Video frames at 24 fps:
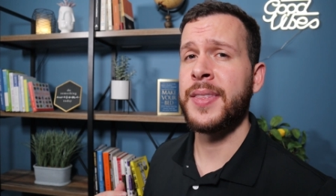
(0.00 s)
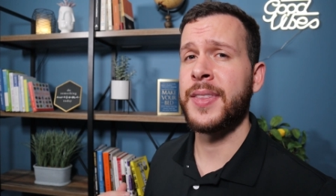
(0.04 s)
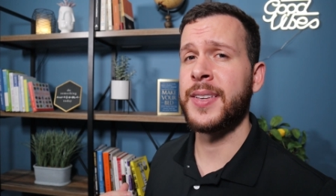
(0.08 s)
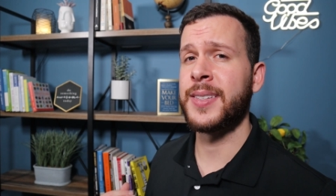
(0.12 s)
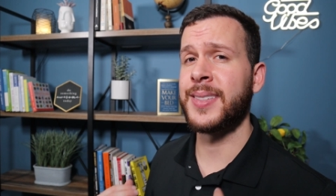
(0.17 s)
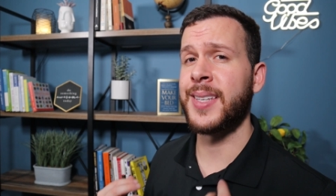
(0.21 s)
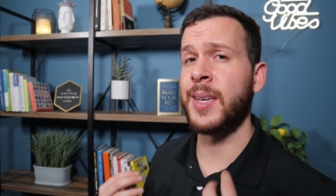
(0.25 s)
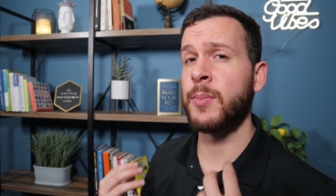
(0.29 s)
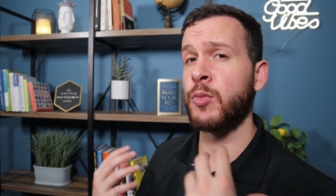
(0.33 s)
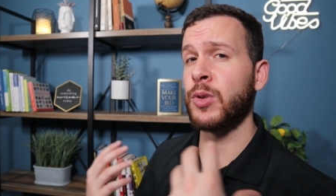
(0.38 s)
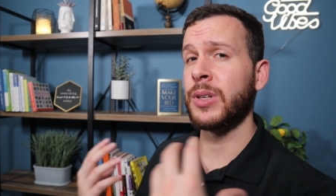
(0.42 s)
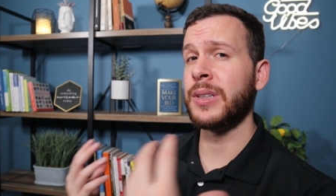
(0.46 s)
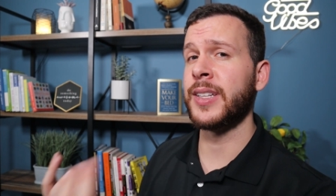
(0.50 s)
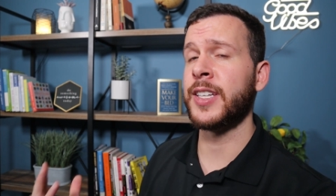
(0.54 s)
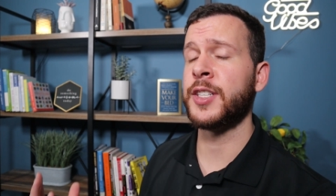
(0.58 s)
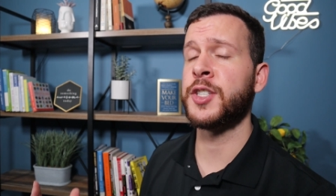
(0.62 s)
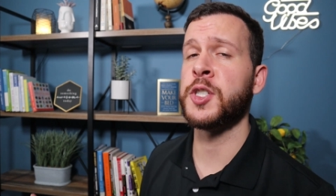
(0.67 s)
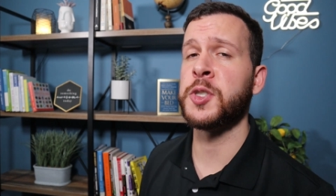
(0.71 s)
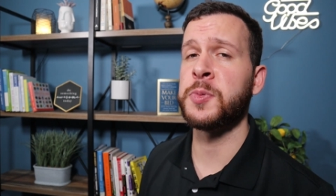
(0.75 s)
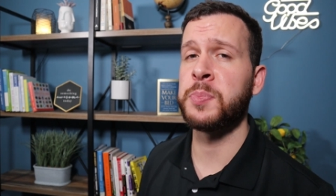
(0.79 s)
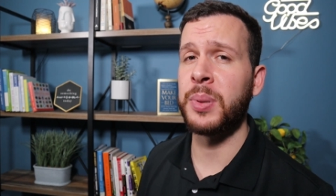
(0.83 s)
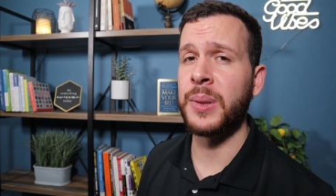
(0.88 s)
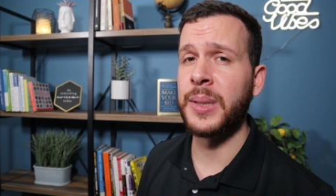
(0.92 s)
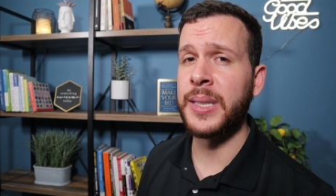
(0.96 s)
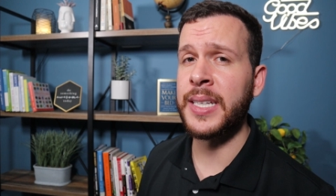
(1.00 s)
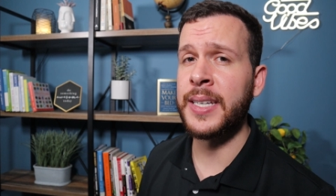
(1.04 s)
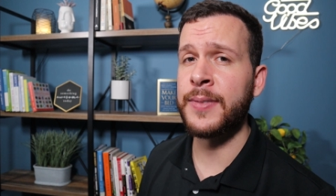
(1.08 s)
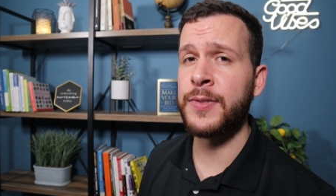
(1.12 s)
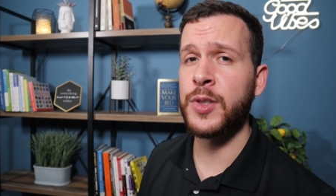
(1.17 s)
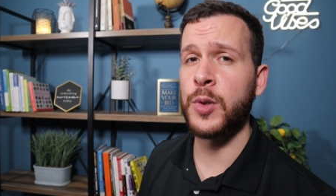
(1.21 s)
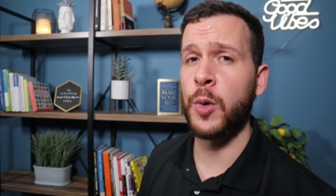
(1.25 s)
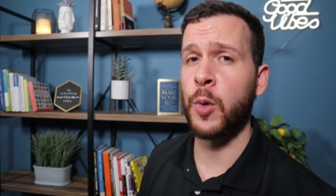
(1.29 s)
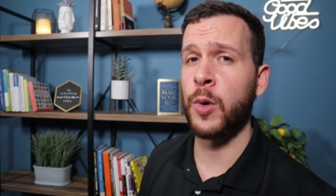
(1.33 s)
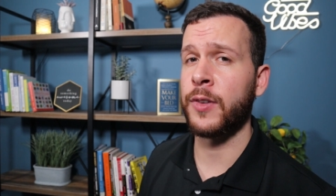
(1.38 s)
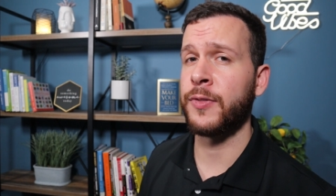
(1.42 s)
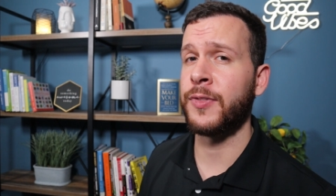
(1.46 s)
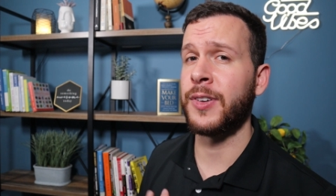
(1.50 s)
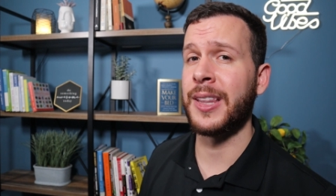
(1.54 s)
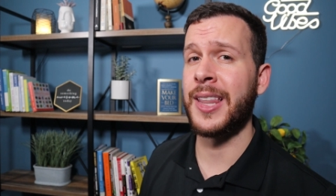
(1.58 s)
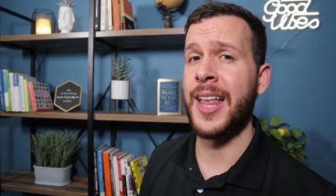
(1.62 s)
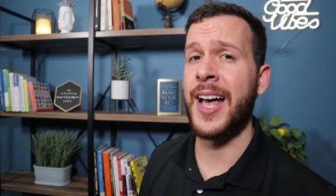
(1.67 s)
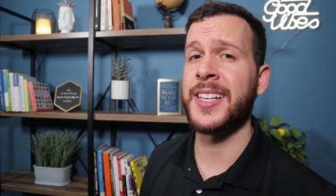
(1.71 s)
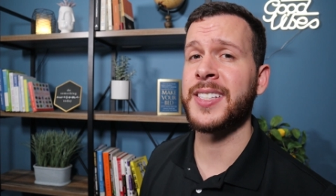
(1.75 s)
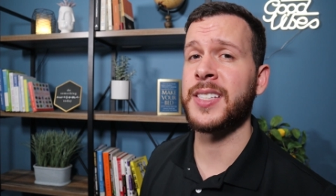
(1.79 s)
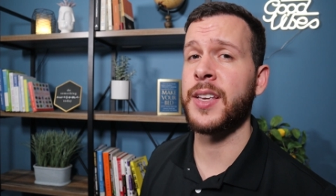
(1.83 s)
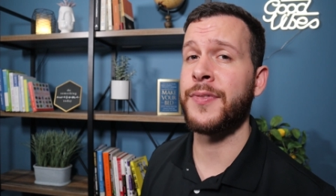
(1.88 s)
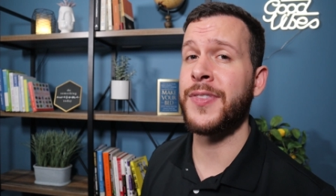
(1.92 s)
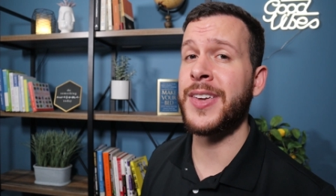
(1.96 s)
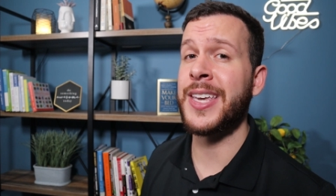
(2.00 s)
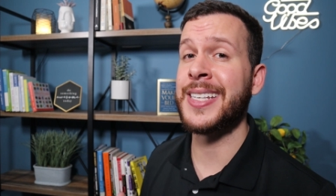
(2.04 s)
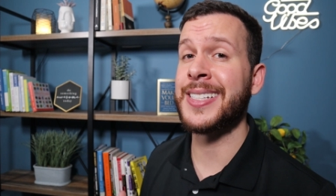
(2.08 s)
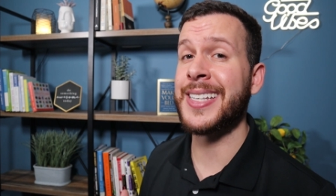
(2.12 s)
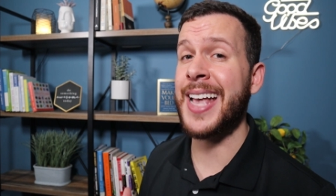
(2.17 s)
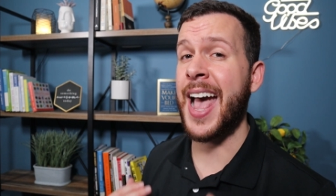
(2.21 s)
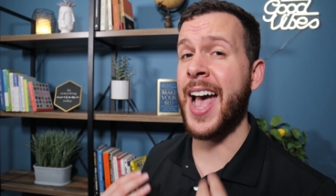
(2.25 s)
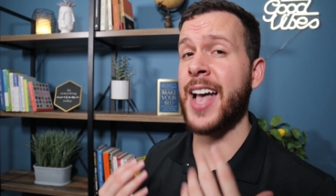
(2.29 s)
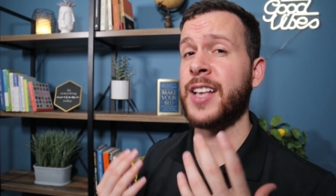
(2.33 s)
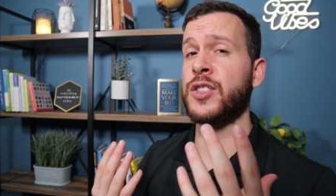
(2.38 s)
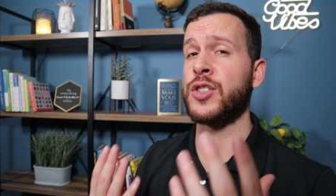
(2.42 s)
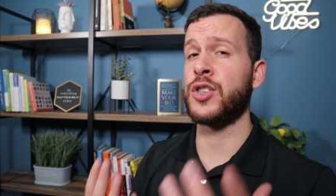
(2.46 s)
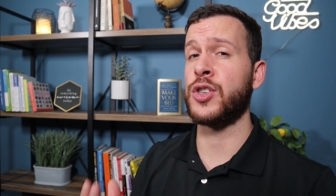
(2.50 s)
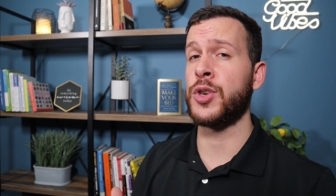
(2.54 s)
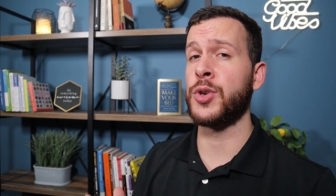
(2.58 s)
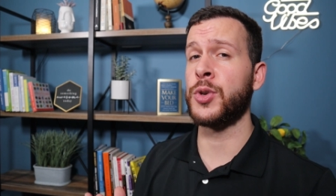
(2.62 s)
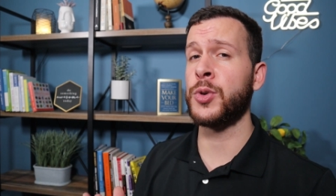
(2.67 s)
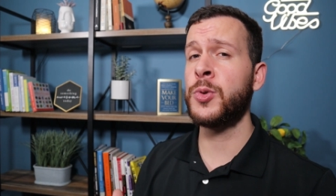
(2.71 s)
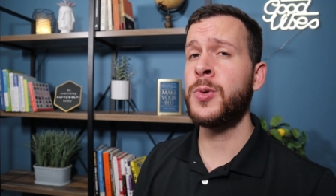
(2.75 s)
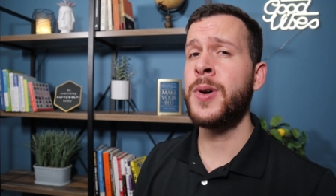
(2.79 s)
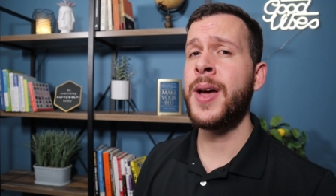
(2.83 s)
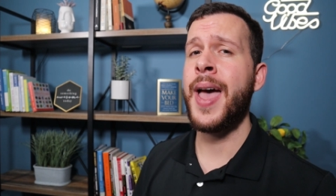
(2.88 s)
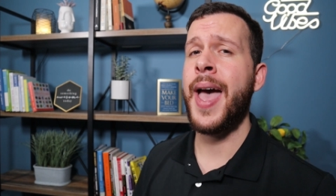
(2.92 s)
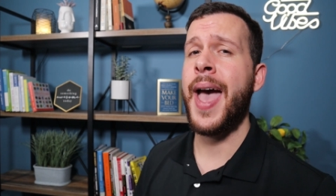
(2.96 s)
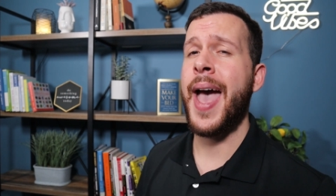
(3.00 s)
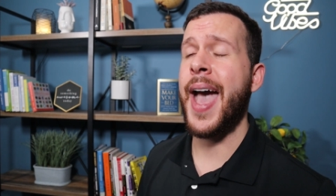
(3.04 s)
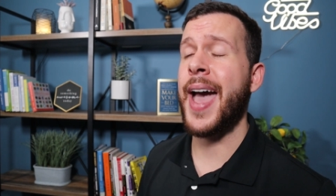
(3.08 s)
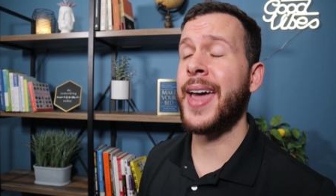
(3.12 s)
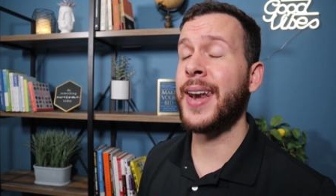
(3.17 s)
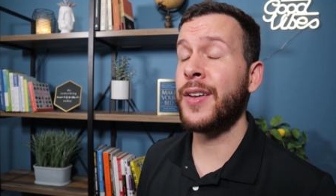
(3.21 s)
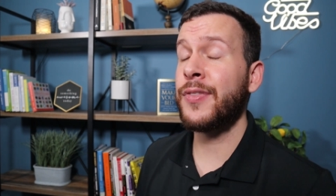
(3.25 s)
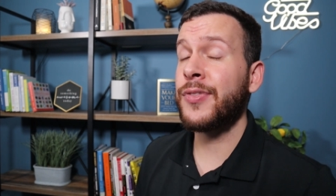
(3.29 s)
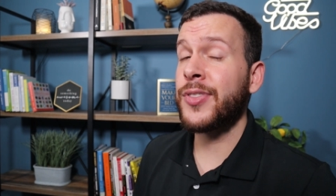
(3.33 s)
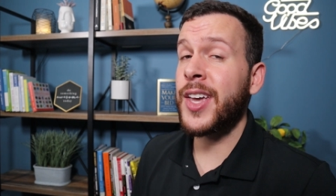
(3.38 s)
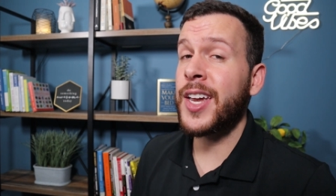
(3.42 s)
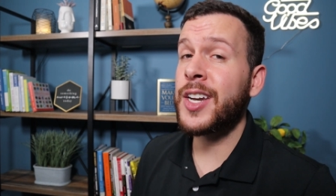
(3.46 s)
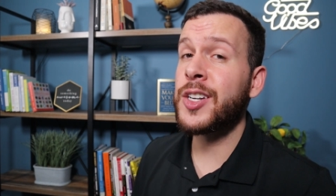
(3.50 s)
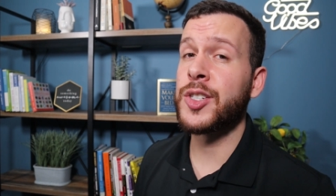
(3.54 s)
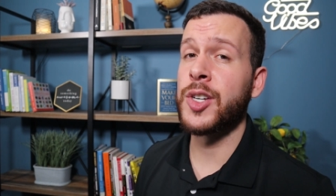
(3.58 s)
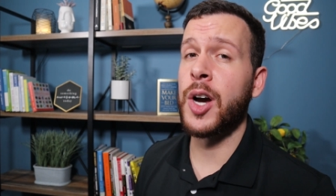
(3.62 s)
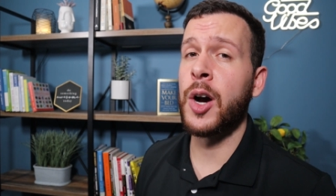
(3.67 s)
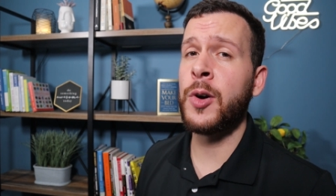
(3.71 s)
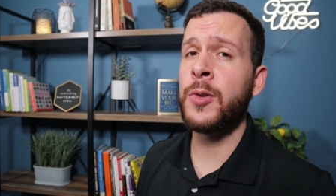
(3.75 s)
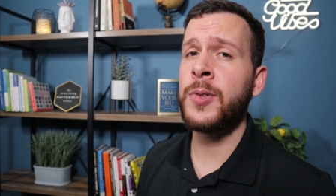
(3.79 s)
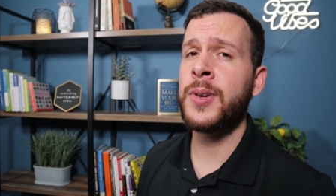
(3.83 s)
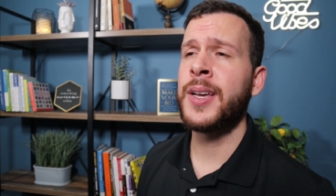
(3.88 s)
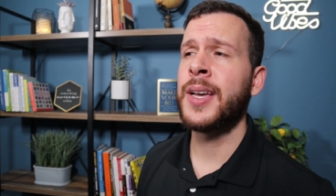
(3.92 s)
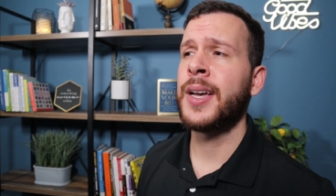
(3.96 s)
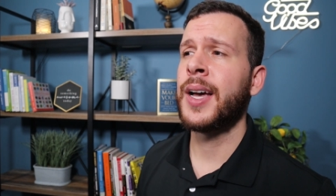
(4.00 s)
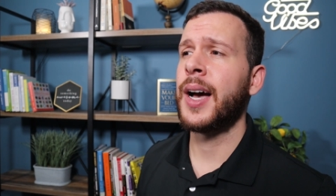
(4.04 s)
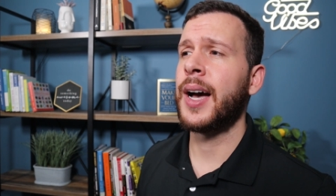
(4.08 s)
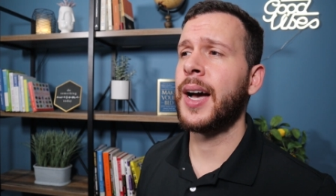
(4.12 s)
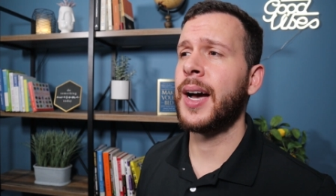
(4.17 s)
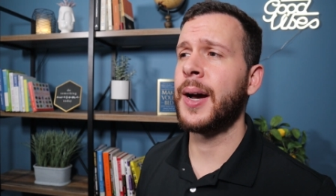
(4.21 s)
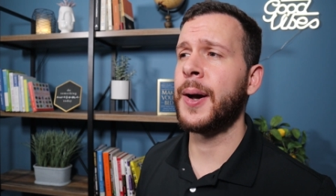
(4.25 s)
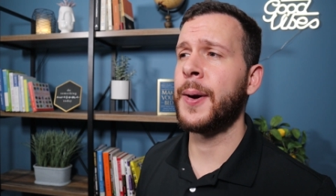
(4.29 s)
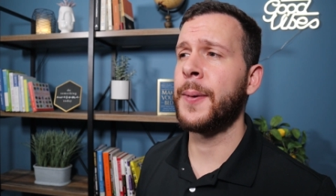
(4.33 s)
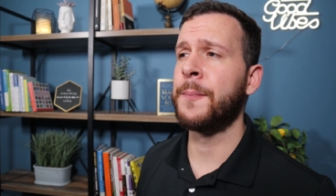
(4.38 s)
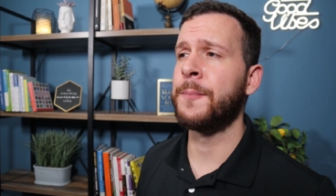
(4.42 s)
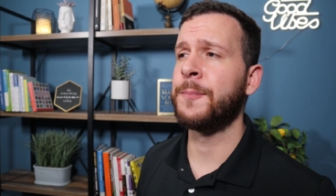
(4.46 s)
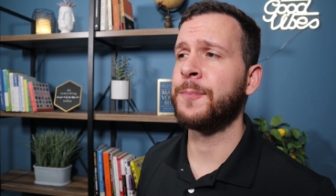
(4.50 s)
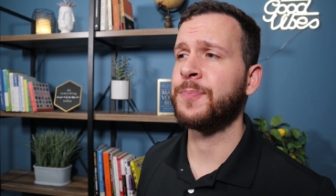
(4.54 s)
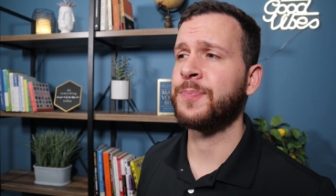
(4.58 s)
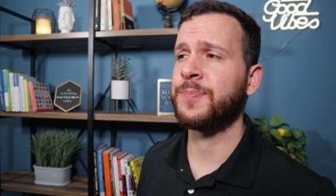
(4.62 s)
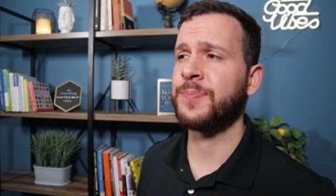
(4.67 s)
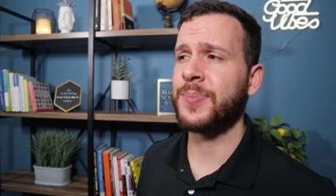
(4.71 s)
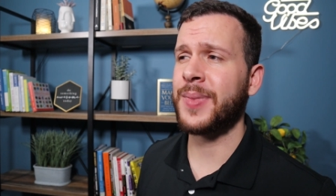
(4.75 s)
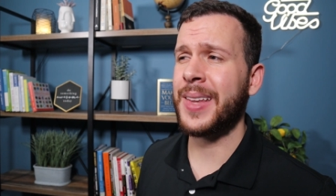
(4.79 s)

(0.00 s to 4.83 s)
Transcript: the same religious beliefs or philosophies as you, and if they don't, um,